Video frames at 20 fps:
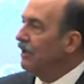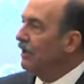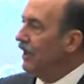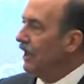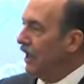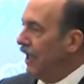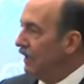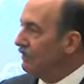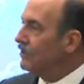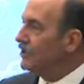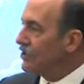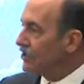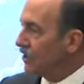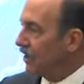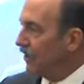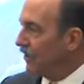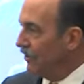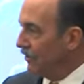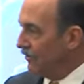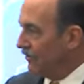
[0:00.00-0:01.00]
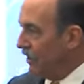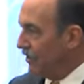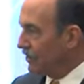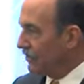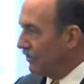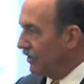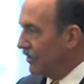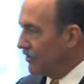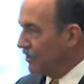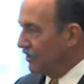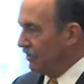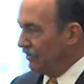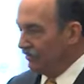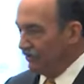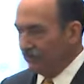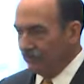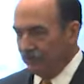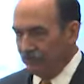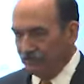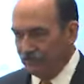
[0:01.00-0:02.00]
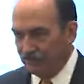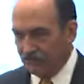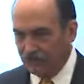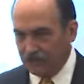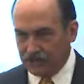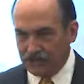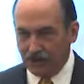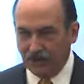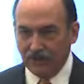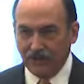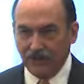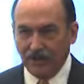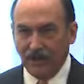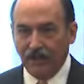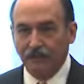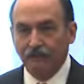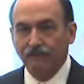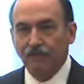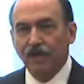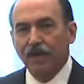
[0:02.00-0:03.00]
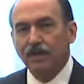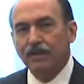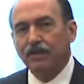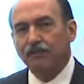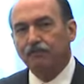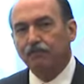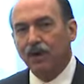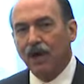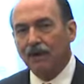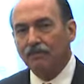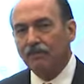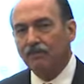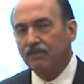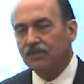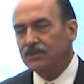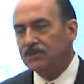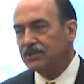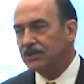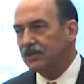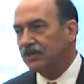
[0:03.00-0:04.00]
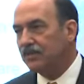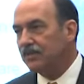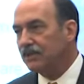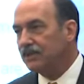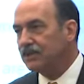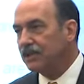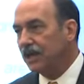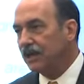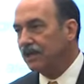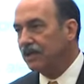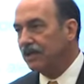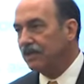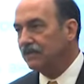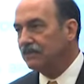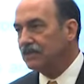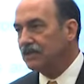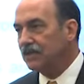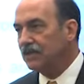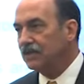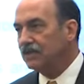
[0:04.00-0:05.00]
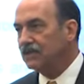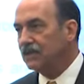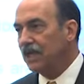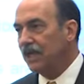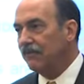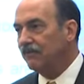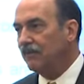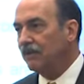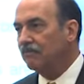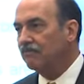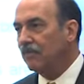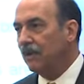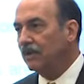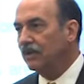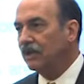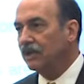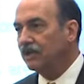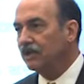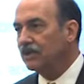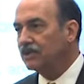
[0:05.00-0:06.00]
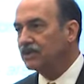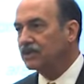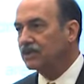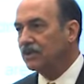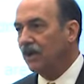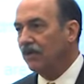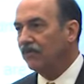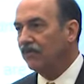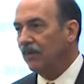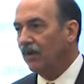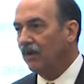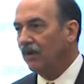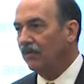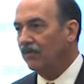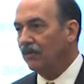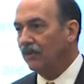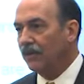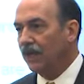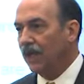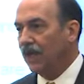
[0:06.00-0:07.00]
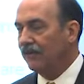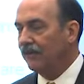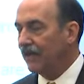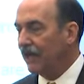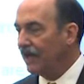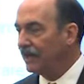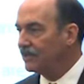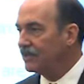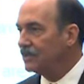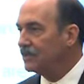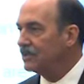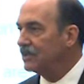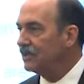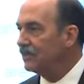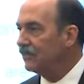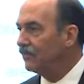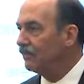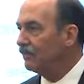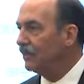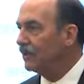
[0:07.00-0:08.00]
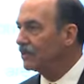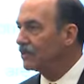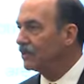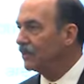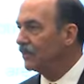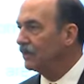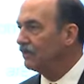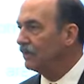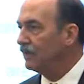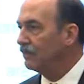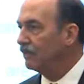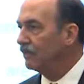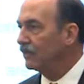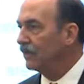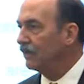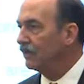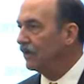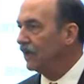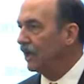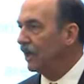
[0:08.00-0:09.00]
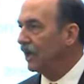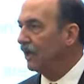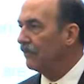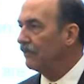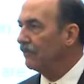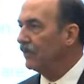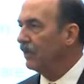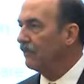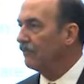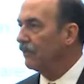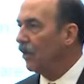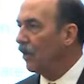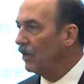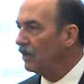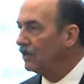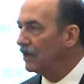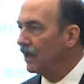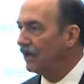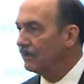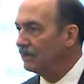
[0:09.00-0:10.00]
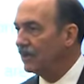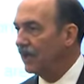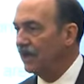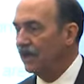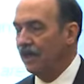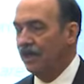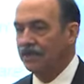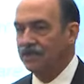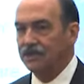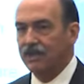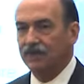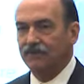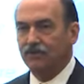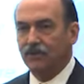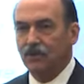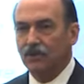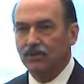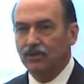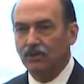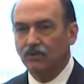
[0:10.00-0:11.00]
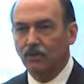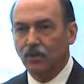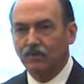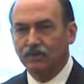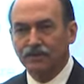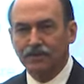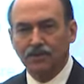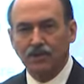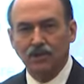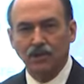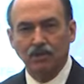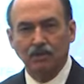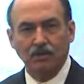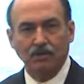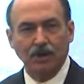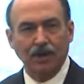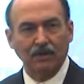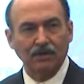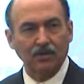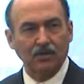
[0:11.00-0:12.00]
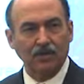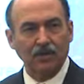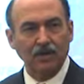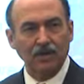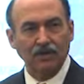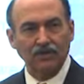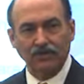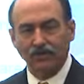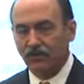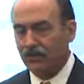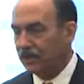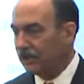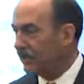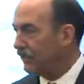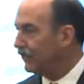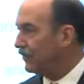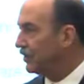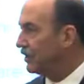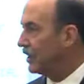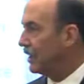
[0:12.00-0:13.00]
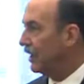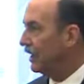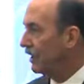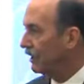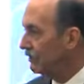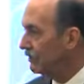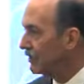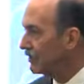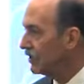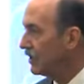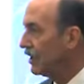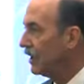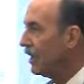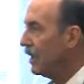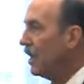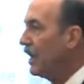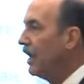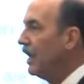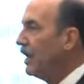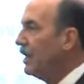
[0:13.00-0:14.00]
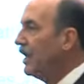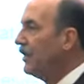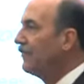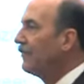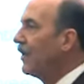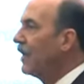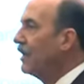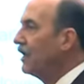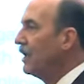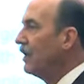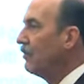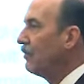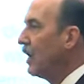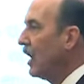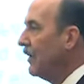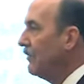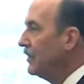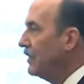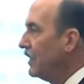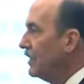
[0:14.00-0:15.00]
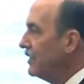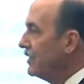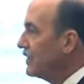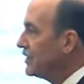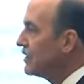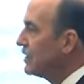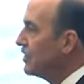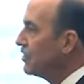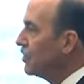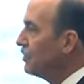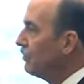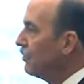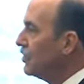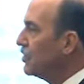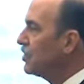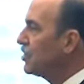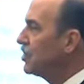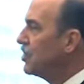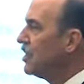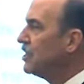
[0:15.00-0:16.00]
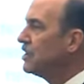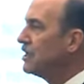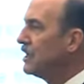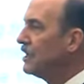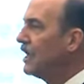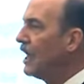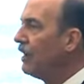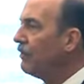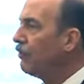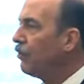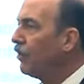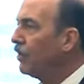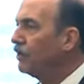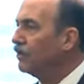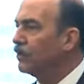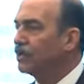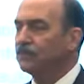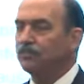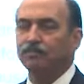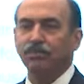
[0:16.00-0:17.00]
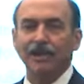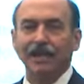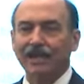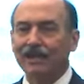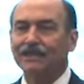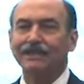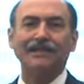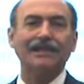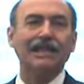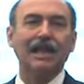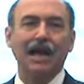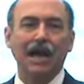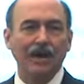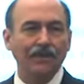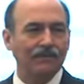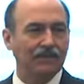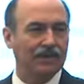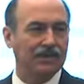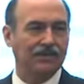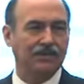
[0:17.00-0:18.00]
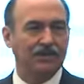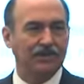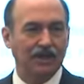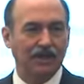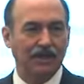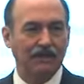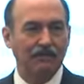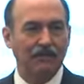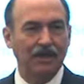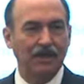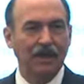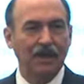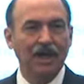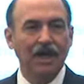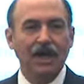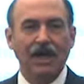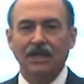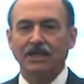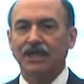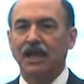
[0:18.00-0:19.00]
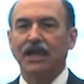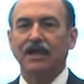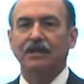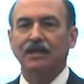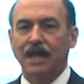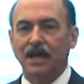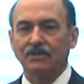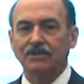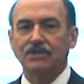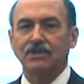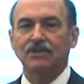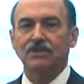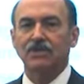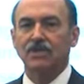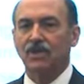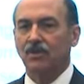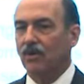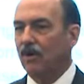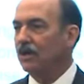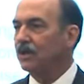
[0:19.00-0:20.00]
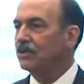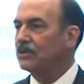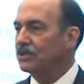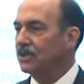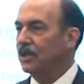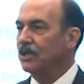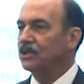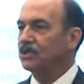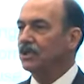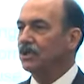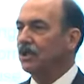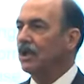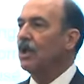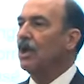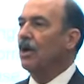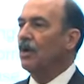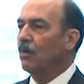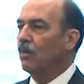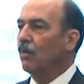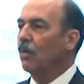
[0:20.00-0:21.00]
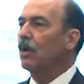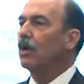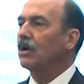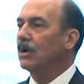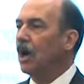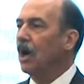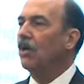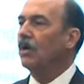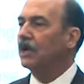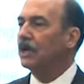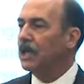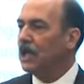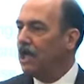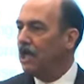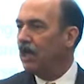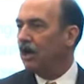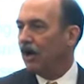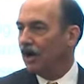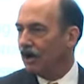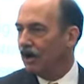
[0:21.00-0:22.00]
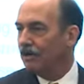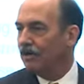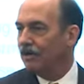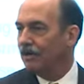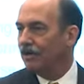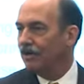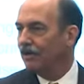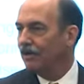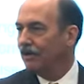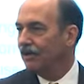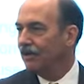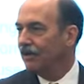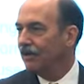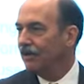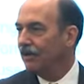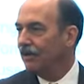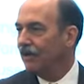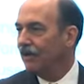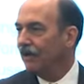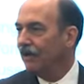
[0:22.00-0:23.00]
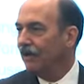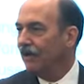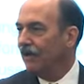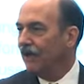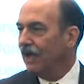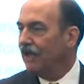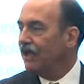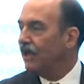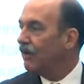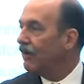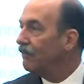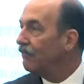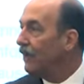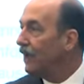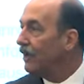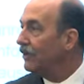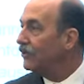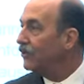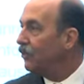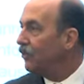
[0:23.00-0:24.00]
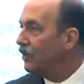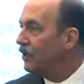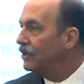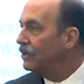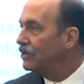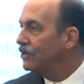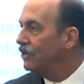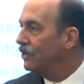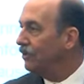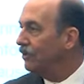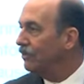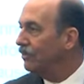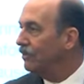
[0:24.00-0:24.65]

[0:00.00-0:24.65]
And I'm just starting the race, crossing the starting line. The problem with senior executives is they've been mulling this stuff over. They have access to information other people don't have. They've gone down dead ends. They've turned the Rubik's Cube around 20 or 30 different times. And they finally arrive at a decision, which just at that point looks blatantly obvious to them. And they announce to the organization, we're going here. And they're at mile 22.